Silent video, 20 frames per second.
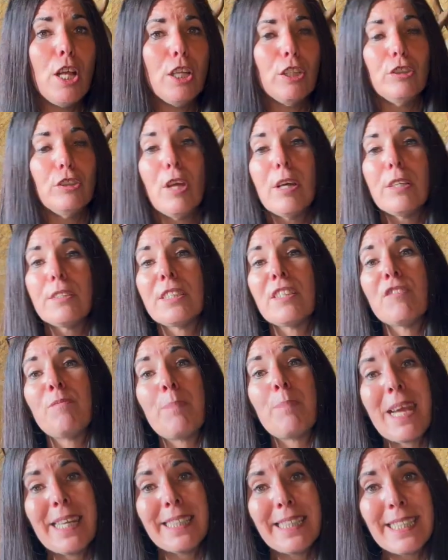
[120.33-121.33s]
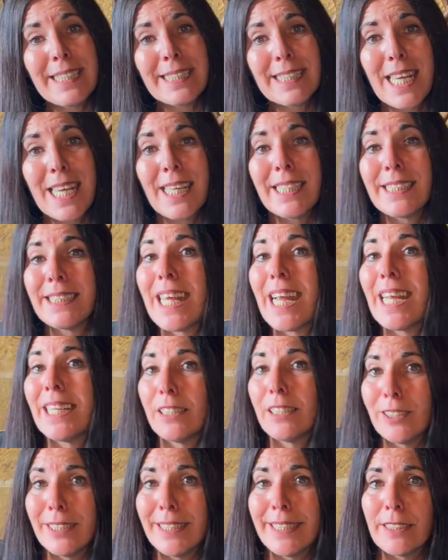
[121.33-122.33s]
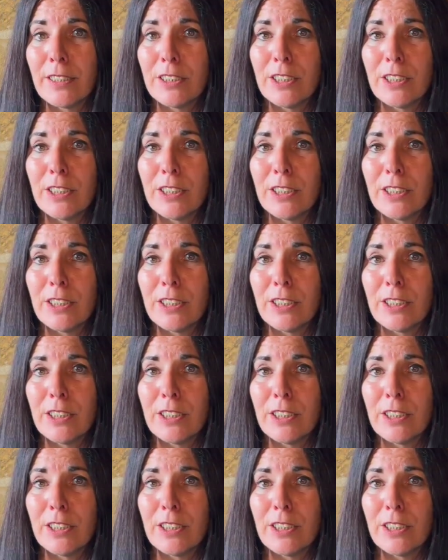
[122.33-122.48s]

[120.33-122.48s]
lots of panic attacks and clinical